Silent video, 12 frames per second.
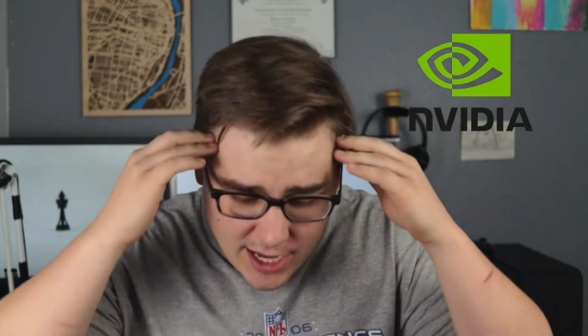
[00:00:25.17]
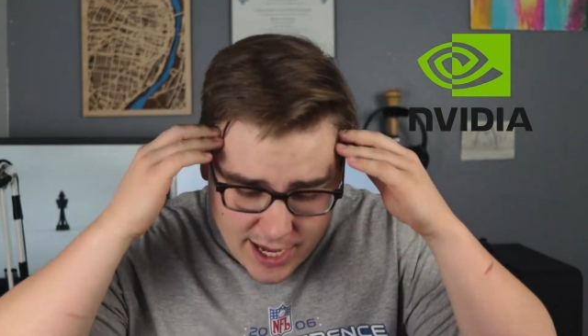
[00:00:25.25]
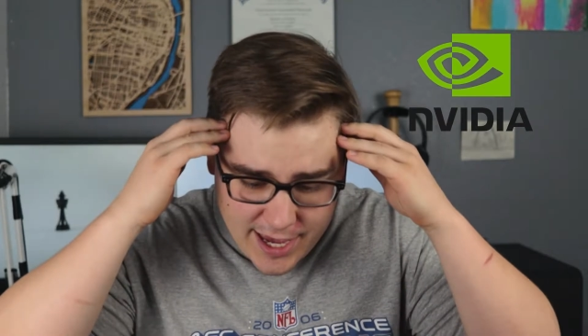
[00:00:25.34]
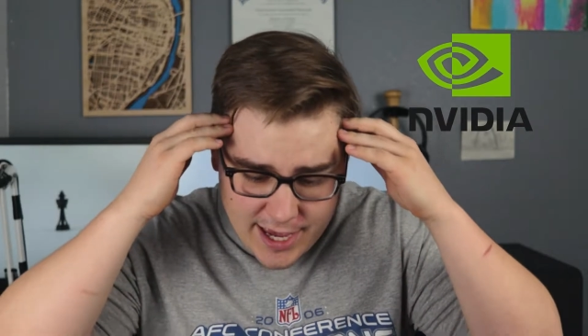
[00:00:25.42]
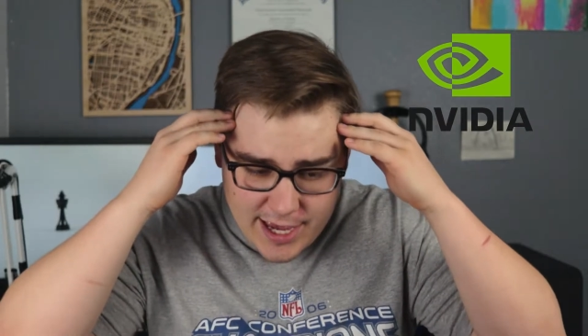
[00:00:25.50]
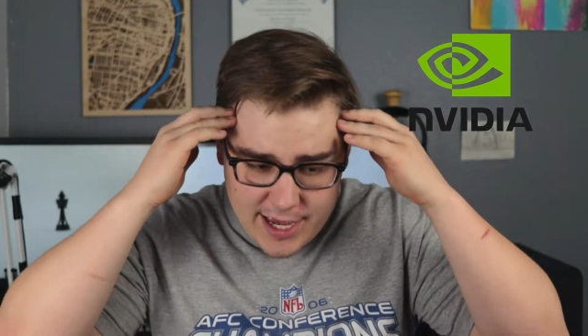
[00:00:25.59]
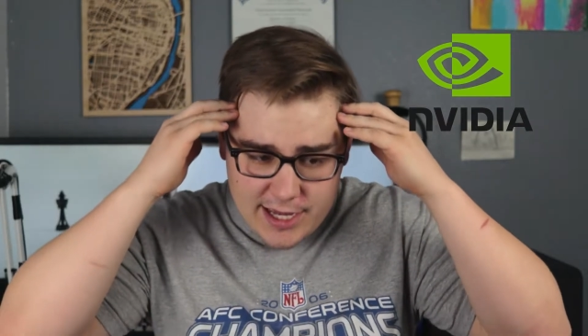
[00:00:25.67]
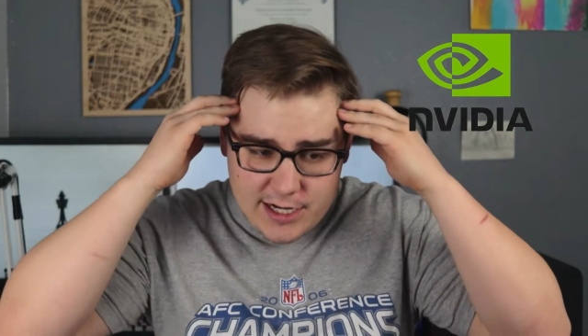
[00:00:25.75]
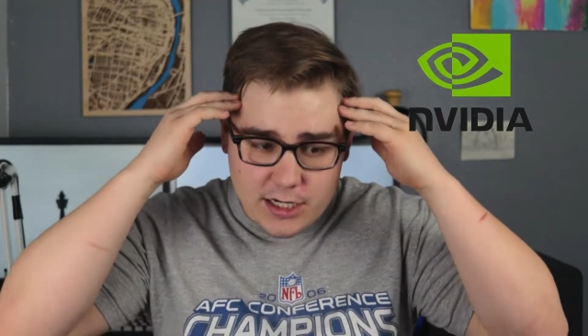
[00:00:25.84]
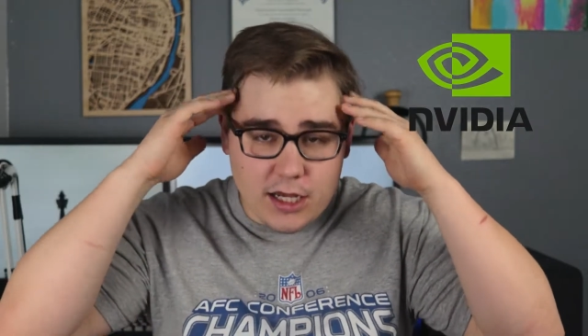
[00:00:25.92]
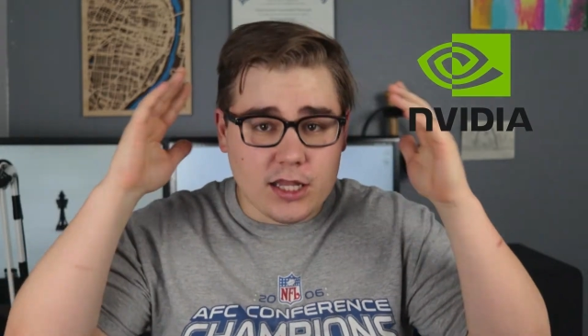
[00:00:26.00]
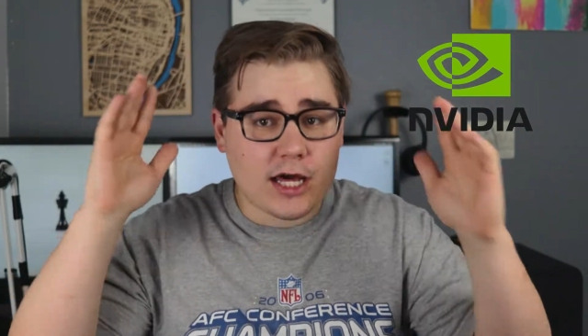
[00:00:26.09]

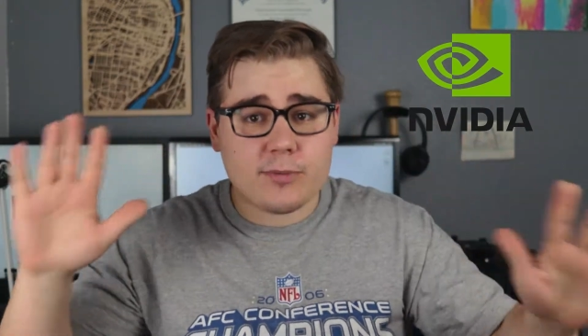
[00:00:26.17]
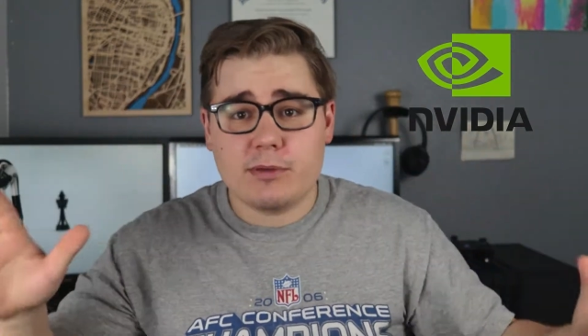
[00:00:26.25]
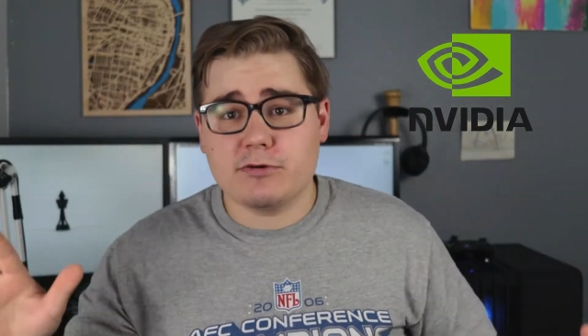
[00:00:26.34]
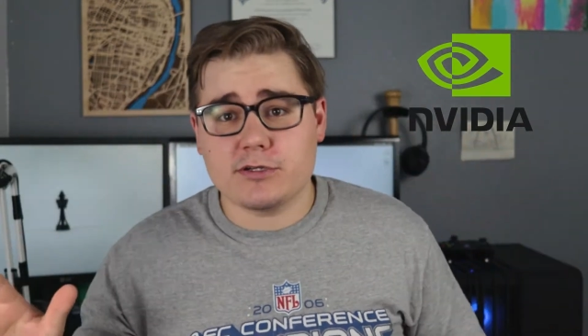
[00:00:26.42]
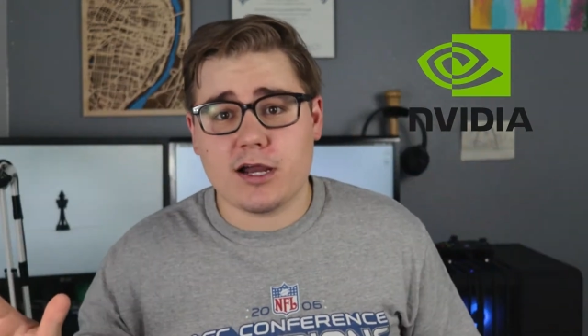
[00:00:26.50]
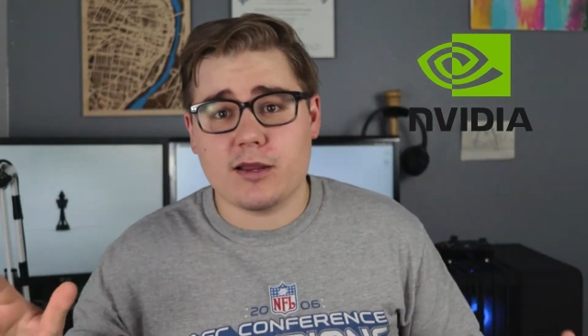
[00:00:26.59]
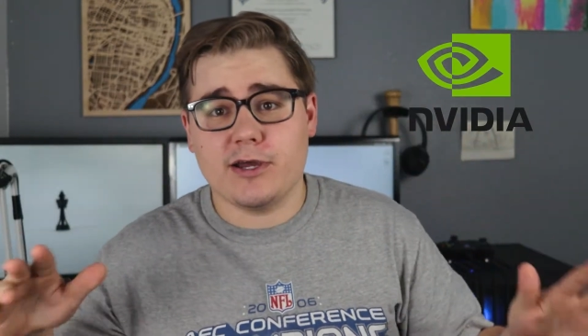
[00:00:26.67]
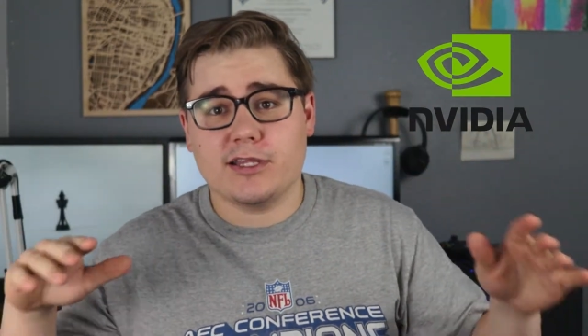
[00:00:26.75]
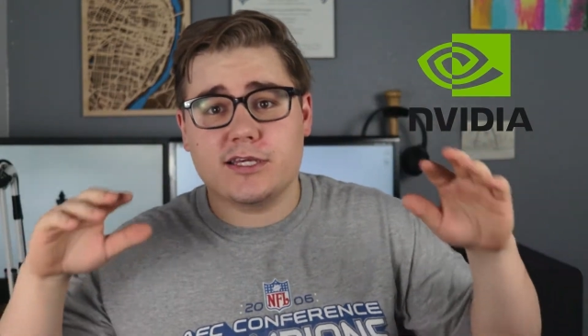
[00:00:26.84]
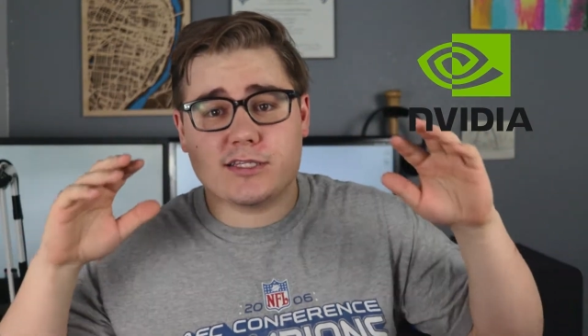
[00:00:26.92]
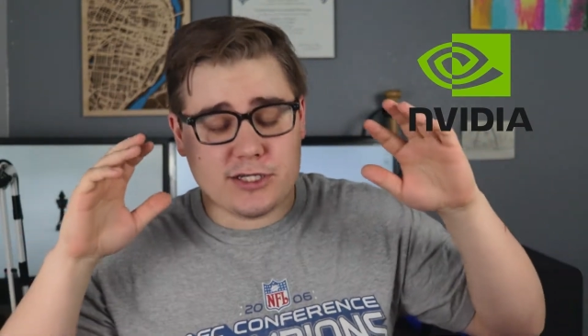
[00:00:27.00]
and a lot of people are talking about this.